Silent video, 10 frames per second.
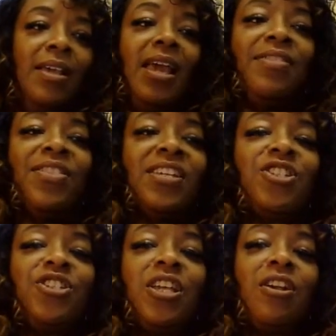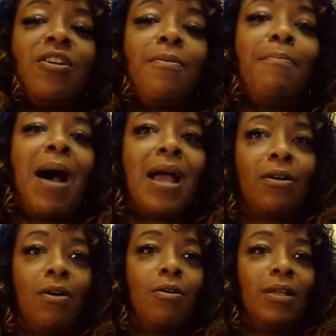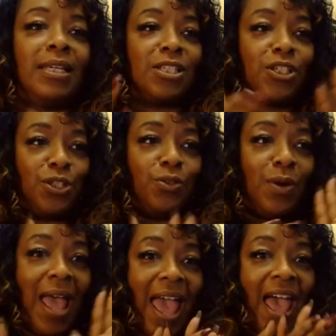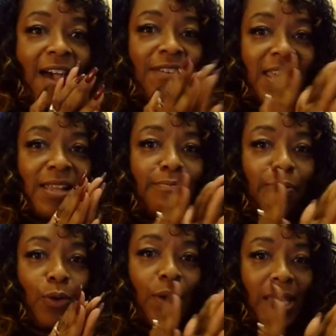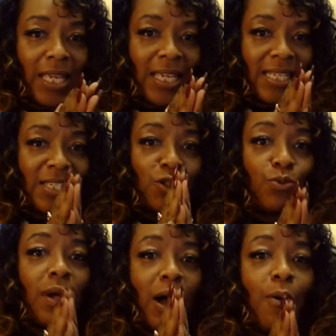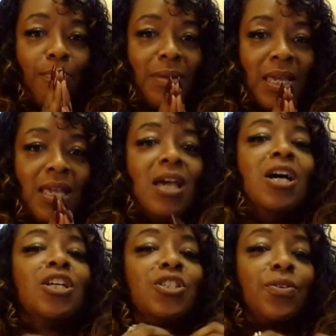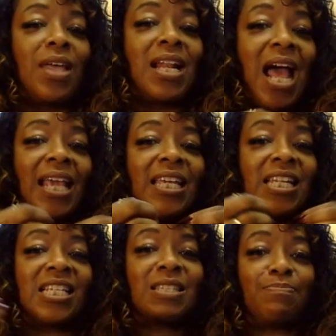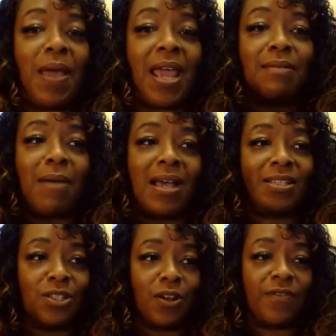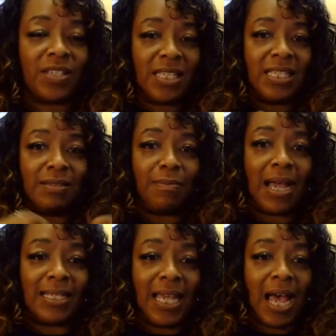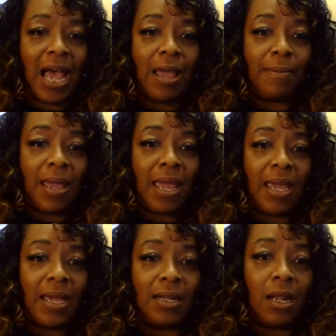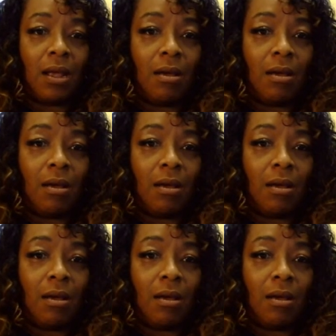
This year, my goal is to have employees to help me so that I can expand my services and my time and